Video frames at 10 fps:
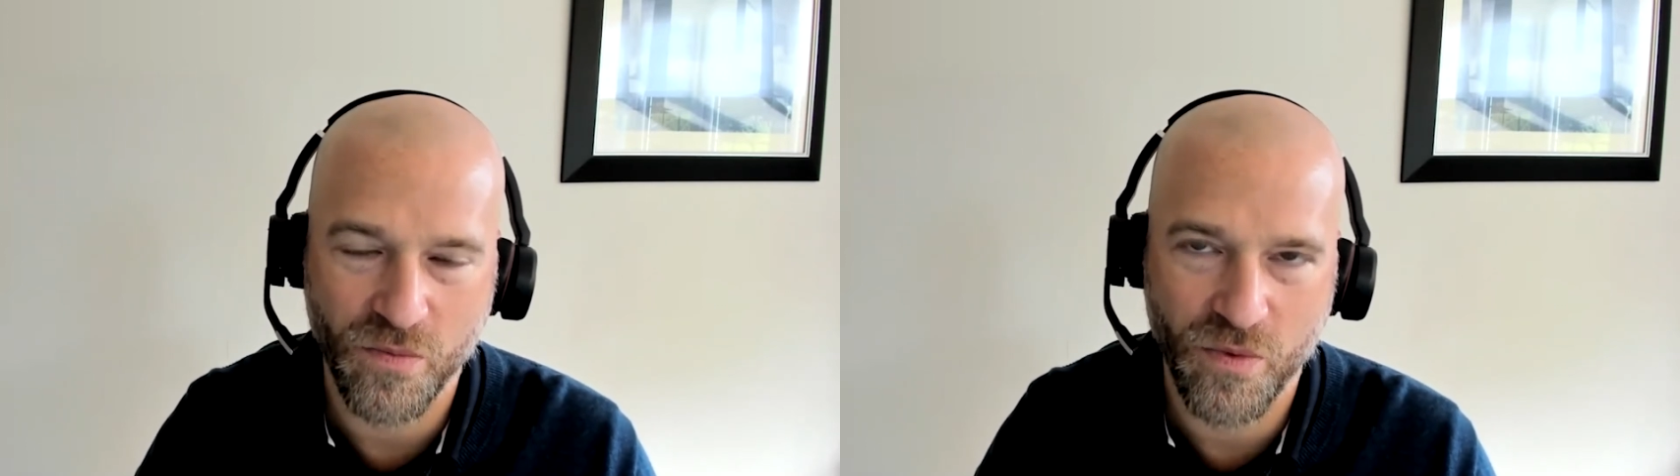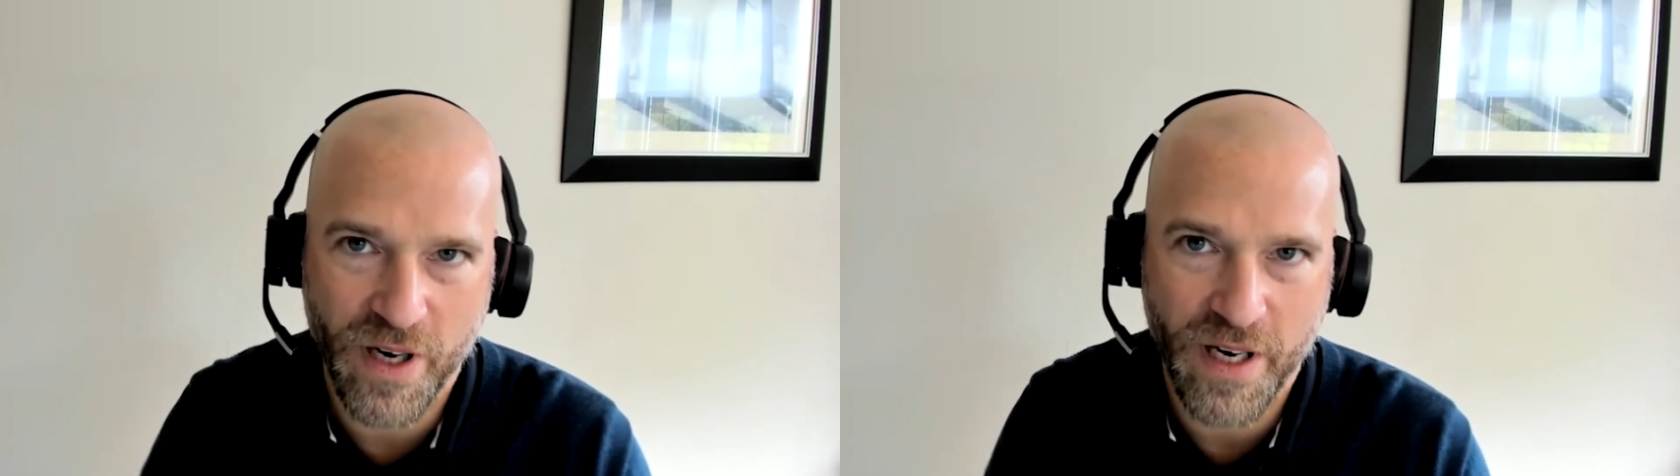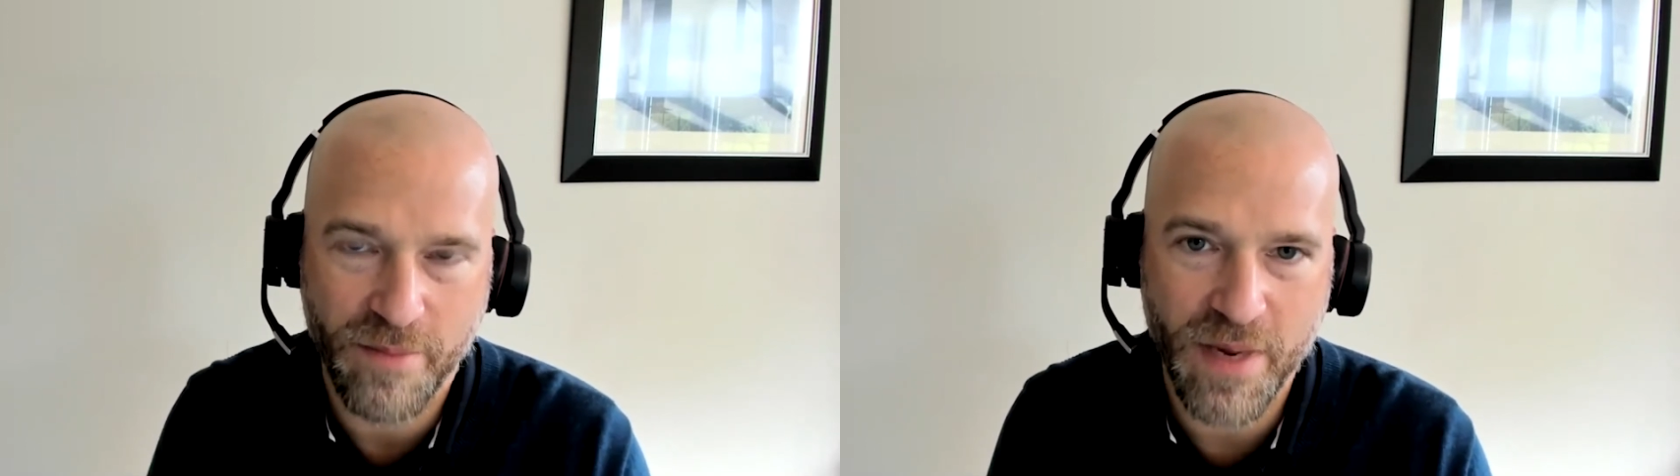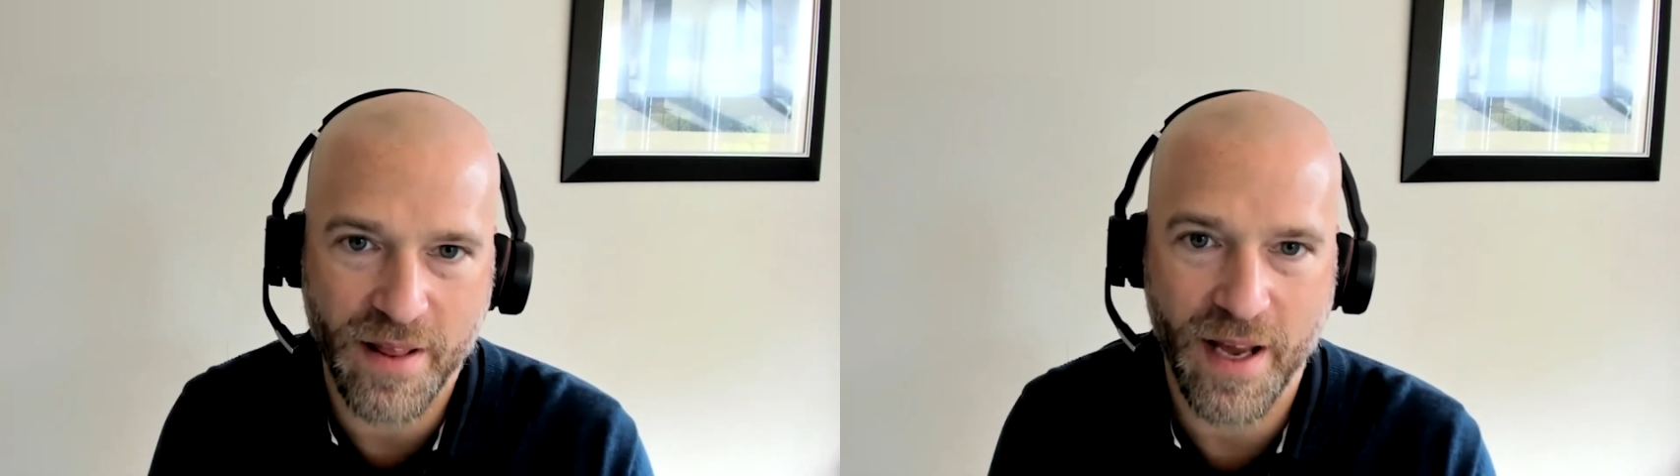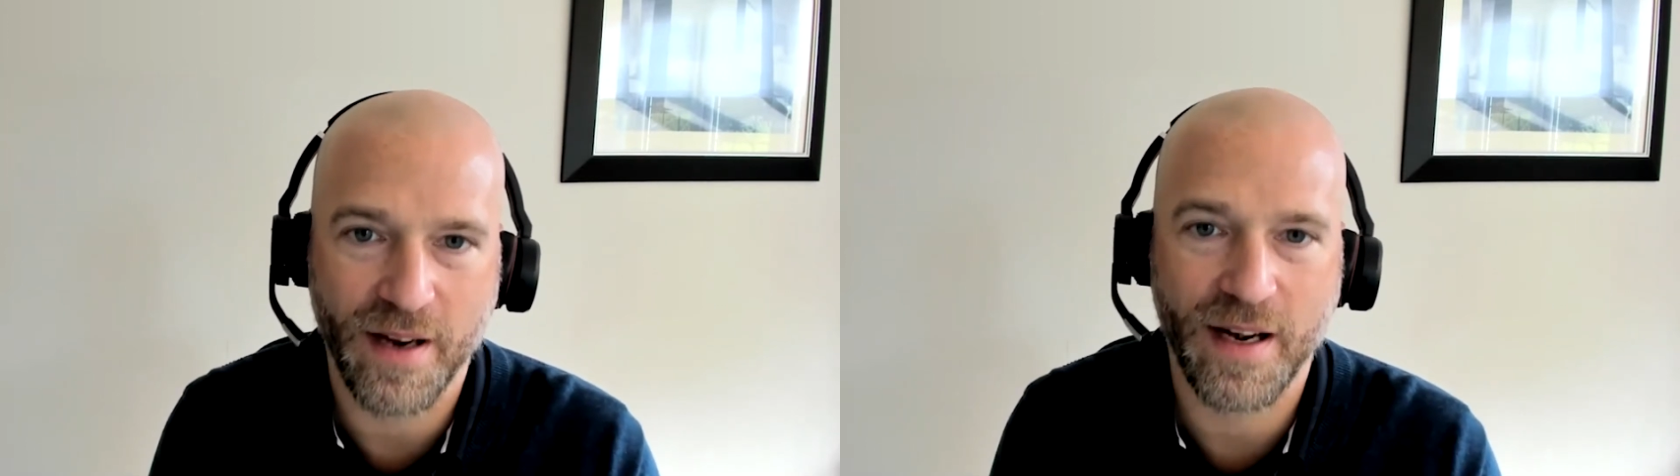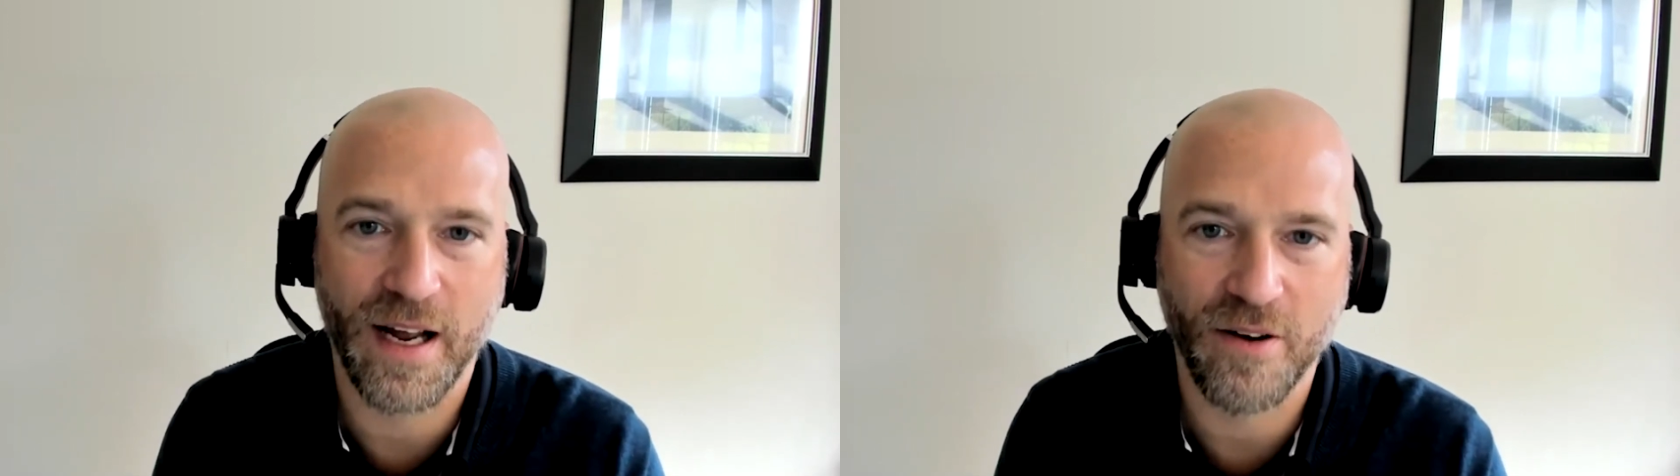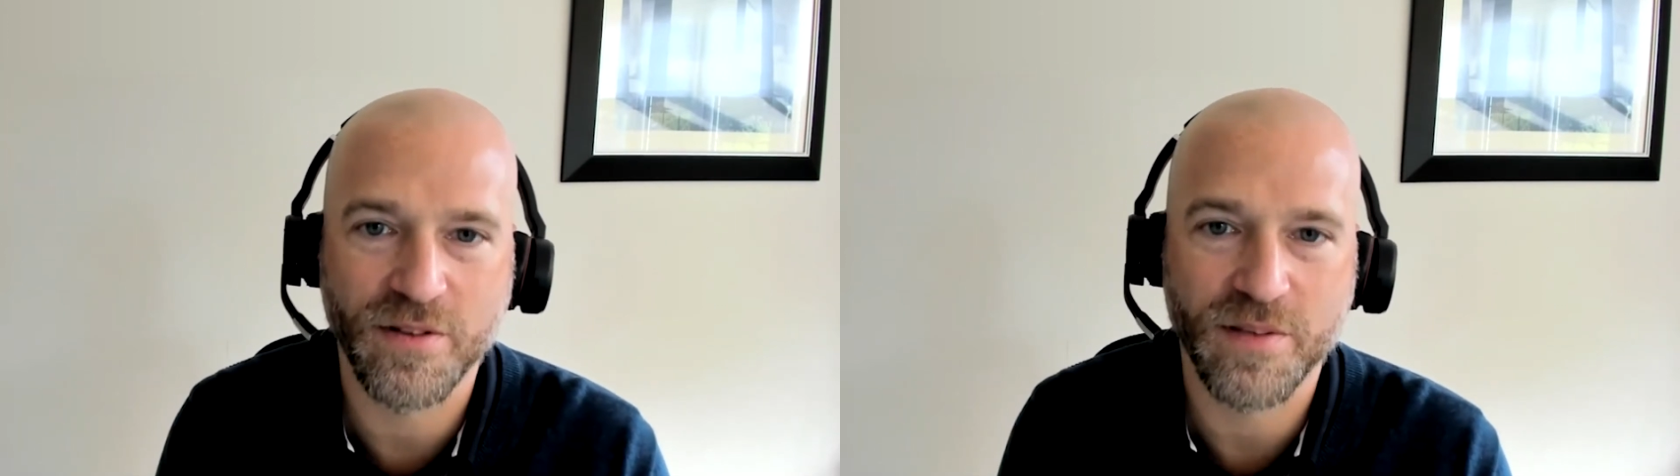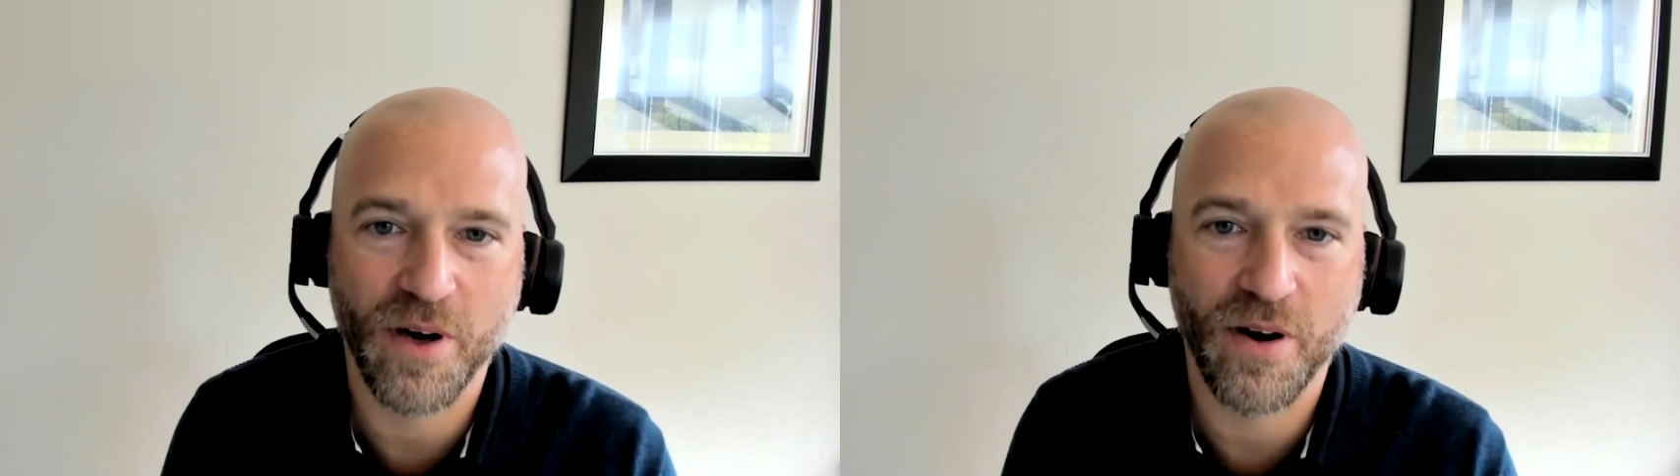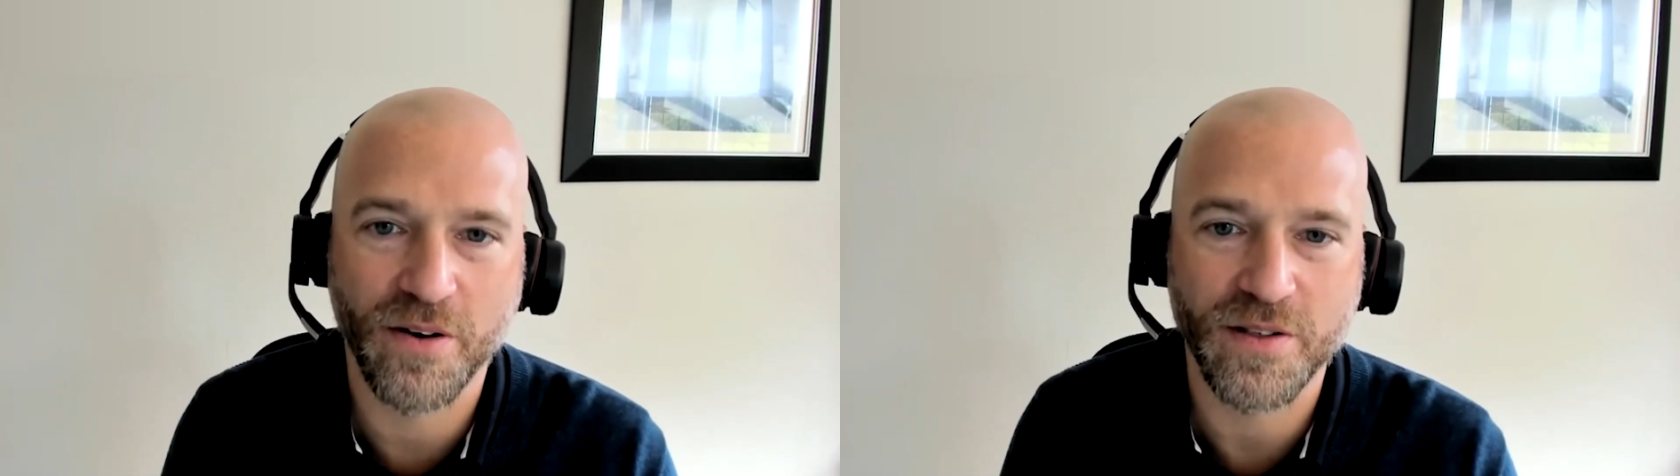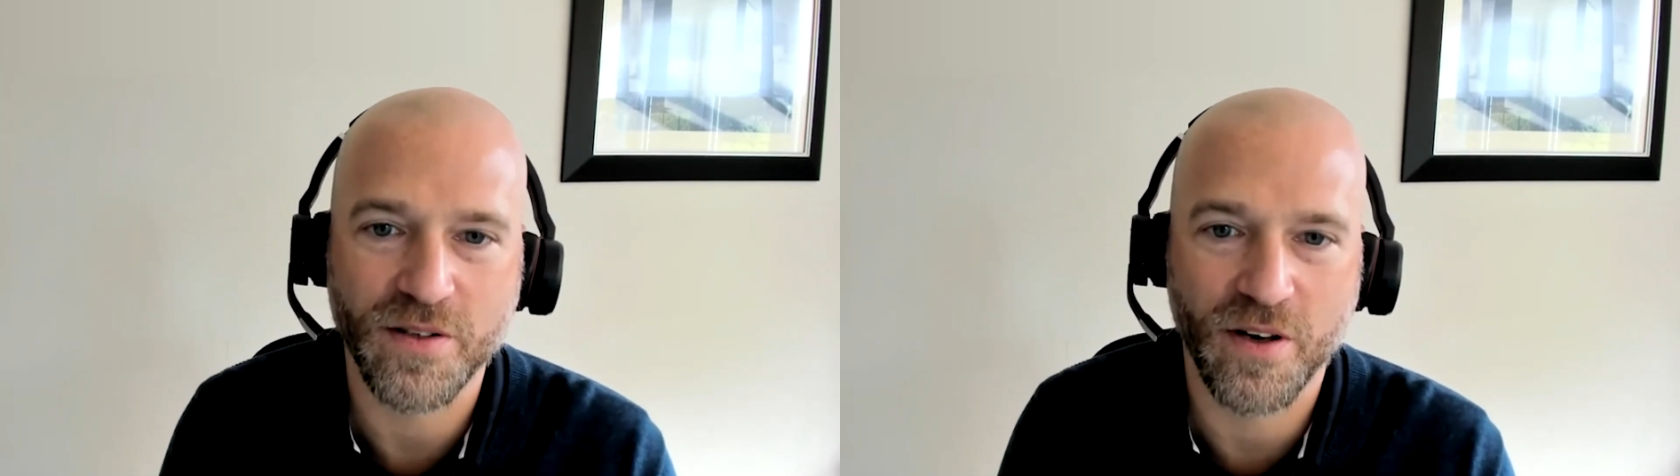really meet that cloud
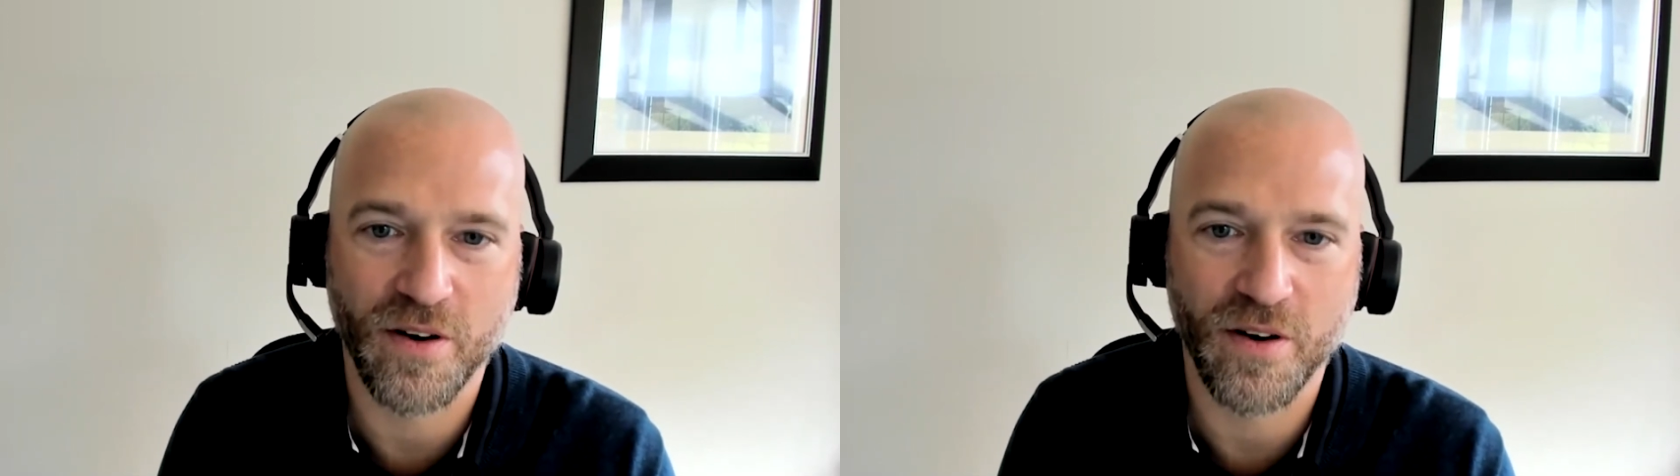demand,